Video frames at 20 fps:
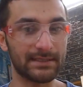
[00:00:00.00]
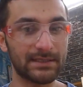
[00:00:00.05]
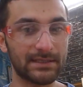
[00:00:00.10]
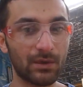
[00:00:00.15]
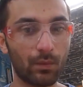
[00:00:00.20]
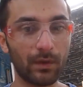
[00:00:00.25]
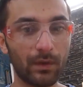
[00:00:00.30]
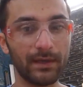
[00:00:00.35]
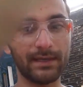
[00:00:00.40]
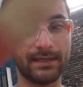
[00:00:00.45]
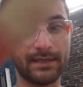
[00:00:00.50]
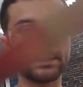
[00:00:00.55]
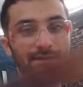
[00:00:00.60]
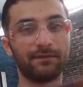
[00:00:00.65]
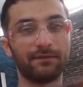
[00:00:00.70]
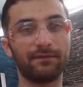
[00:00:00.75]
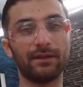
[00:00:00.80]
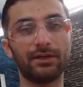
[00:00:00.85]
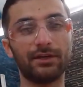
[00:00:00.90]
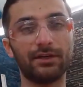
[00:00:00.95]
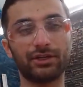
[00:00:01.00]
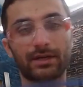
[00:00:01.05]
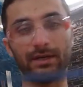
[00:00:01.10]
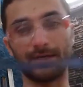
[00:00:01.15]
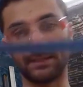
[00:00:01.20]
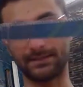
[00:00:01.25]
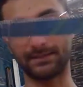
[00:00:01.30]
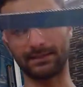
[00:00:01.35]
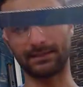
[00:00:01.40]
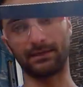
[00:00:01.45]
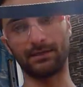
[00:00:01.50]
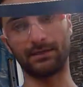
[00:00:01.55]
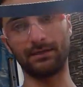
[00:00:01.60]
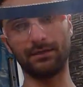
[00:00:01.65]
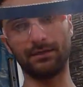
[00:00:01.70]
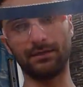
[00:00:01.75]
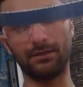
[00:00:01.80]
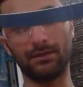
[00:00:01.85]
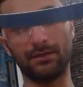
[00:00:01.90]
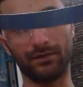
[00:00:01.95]
So one, it's a flush cut
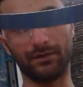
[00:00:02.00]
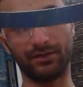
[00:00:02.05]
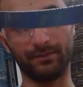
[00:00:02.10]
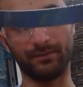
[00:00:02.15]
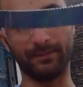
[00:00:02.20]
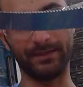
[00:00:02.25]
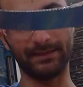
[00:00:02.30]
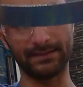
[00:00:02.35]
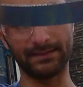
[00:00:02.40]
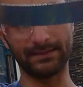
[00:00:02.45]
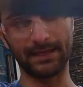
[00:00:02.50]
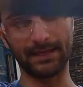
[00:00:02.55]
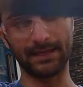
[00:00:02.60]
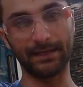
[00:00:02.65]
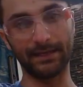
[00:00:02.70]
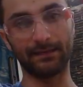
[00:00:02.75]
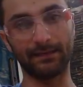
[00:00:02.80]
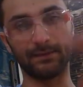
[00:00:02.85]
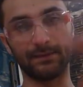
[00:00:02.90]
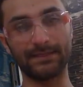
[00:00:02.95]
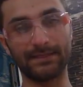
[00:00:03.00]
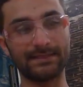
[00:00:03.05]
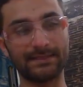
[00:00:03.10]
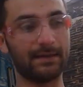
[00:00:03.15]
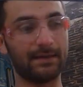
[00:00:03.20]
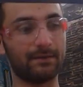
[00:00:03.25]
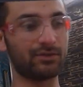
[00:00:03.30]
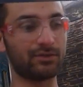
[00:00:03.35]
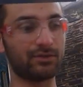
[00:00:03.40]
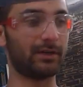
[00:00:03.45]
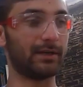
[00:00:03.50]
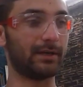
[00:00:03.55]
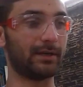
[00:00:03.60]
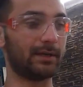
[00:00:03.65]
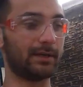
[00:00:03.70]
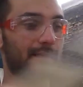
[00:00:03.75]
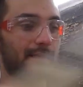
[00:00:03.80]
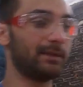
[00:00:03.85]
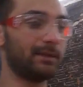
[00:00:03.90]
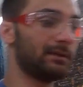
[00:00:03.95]
saw, which means I can, let's say I was trying to
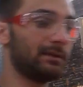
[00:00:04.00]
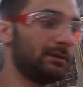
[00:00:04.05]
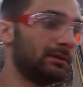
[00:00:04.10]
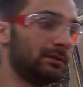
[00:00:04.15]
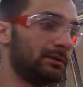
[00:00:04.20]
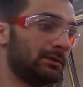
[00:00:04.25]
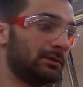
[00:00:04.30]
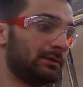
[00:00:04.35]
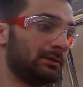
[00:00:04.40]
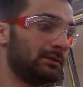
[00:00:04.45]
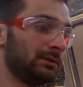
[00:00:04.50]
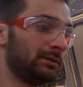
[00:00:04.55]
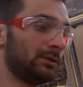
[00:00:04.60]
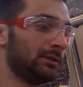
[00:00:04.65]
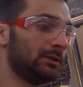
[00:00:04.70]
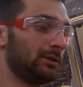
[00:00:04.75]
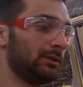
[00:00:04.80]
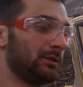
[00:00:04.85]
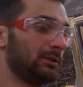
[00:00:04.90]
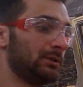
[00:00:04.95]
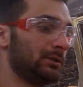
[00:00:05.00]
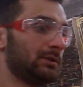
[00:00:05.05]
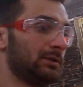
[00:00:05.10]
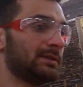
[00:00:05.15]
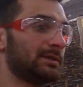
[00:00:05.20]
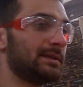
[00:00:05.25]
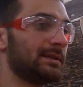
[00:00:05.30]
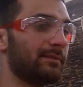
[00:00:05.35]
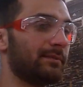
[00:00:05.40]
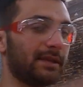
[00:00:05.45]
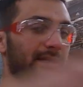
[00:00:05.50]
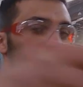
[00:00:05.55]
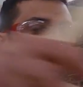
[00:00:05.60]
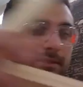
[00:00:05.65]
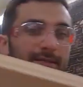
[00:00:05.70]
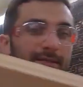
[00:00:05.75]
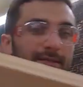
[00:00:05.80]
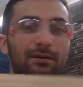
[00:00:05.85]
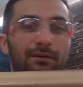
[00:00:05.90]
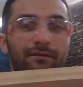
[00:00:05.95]
cut something on the
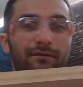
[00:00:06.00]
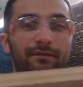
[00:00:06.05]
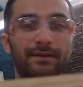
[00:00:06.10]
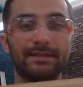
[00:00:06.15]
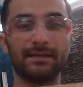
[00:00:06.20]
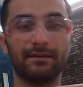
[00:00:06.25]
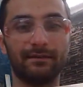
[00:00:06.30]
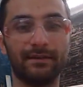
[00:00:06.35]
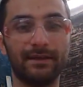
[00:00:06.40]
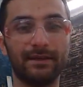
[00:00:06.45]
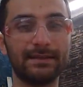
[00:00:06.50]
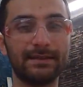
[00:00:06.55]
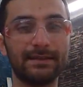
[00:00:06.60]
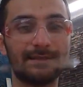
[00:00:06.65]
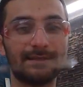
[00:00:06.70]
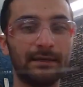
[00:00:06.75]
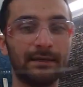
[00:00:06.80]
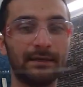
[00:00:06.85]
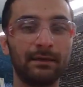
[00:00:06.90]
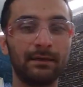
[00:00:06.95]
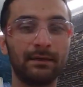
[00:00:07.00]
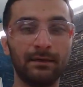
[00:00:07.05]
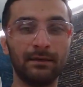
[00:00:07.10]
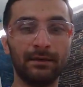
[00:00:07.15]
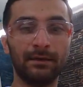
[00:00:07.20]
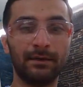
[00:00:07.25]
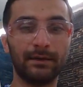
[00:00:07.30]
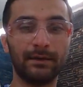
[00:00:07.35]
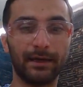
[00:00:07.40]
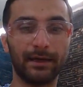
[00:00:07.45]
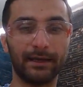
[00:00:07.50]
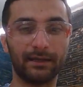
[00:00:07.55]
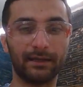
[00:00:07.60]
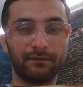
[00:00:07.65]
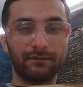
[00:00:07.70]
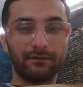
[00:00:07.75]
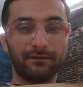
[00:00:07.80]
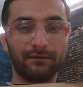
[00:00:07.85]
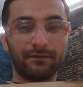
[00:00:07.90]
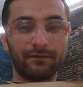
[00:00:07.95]
surface of this, I can
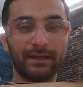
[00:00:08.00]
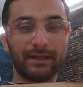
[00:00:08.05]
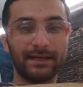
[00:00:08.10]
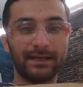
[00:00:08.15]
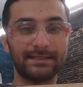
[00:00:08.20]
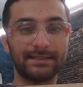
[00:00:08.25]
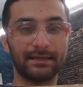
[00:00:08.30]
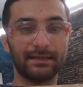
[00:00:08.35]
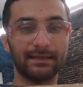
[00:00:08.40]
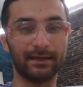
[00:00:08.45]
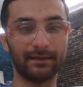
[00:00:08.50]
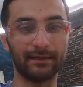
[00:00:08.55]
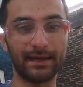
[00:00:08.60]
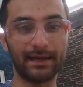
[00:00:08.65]
flex it like that.